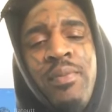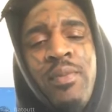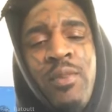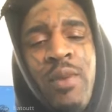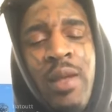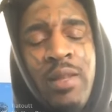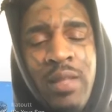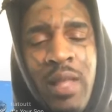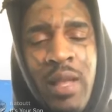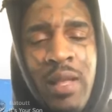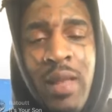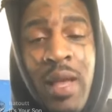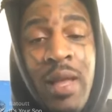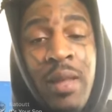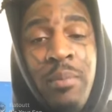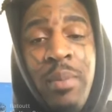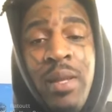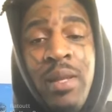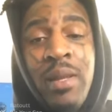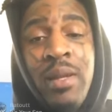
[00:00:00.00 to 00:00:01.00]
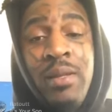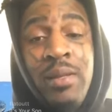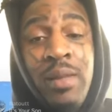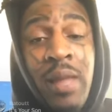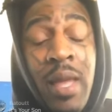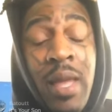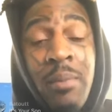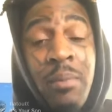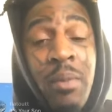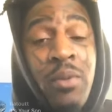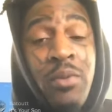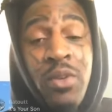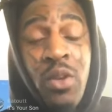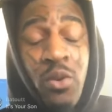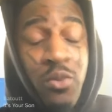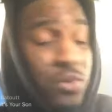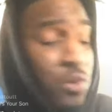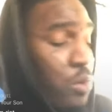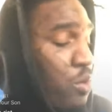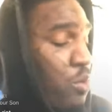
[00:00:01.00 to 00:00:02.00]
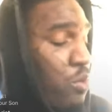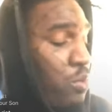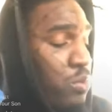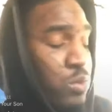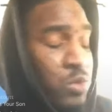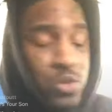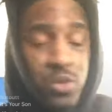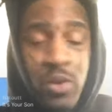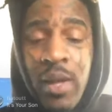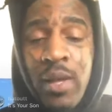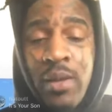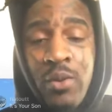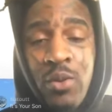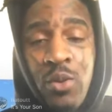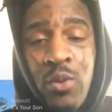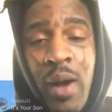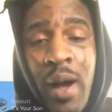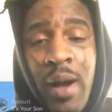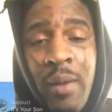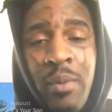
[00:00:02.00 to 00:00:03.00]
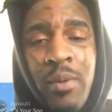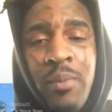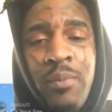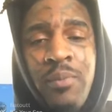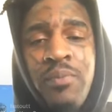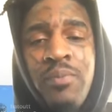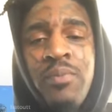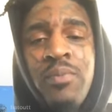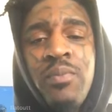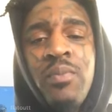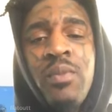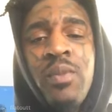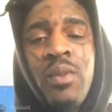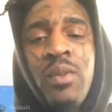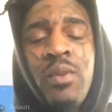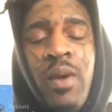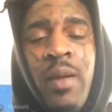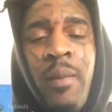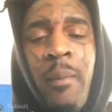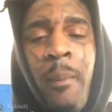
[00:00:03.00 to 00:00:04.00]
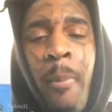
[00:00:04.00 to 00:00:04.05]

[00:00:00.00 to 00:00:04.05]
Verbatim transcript: Right? That that'll be the name of your phone. Drake new album. Right?